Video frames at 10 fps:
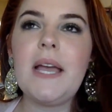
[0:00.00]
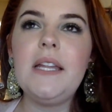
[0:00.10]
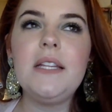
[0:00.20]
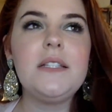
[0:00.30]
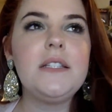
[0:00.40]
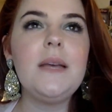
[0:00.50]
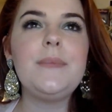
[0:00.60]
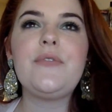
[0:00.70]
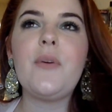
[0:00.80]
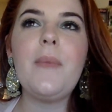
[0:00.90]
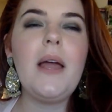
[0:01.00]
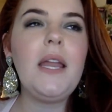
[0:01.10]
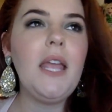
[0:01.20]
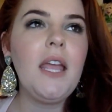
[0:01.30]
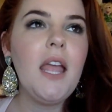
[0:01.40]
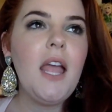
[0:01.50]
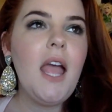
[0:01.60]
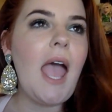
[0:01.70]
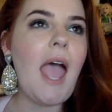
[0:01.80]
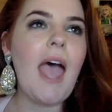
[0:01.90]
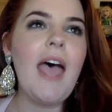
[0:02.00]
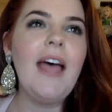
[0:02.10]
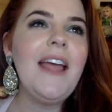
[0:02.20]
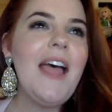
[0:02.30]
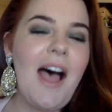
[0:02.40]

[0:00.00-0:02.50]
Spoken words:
I need tips for money and